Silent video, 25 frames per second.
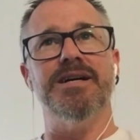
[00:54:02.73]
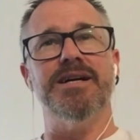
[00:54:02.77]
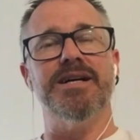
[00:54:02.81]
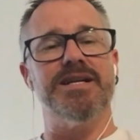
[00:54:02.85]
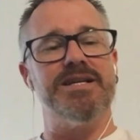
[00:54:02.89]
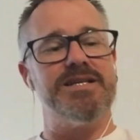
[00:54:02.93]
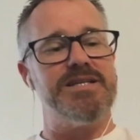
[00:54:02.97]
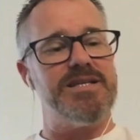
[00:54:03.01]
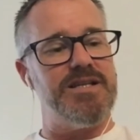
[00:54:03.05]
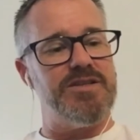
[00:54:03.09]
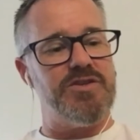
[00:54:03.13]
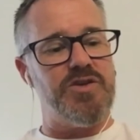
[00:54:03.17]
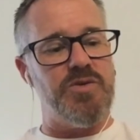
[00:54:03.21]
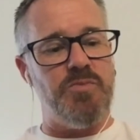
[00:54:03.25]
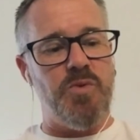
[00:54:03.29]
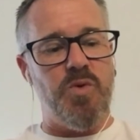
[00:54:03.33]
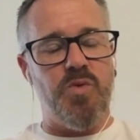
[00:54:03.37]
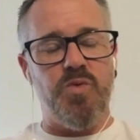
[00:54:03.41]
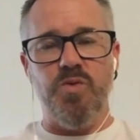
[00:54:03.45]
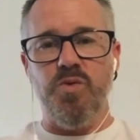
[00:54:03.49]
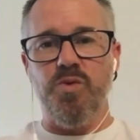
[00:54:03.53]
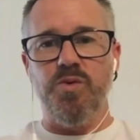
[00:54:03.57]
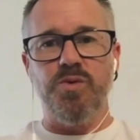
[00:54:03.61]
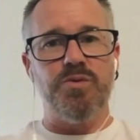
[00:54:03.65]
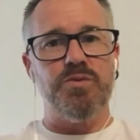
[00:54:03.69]
and I said to him, well,
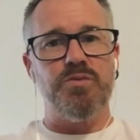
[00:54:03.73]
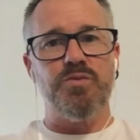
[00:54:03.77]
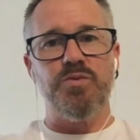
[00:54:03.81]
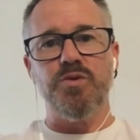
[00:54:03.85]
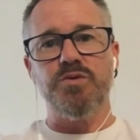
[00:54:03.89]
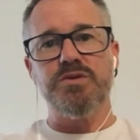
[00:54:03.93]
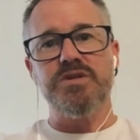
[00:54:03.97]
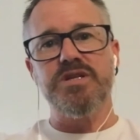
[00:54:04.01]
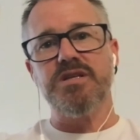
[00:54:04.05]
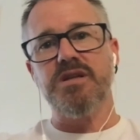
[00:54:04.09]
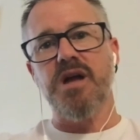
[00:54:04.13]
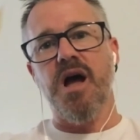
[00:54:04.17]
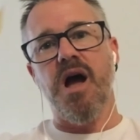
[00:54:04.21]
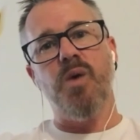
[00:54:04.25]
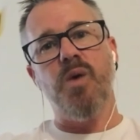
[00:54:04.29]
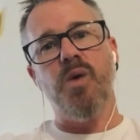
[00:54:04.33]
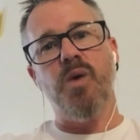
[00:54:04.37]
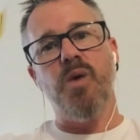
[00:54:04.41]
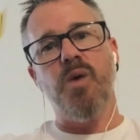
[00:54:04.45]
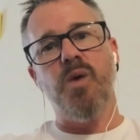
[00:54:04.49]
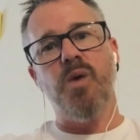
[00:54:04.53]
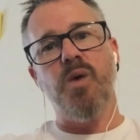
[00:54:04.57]
we'll, we'll start where you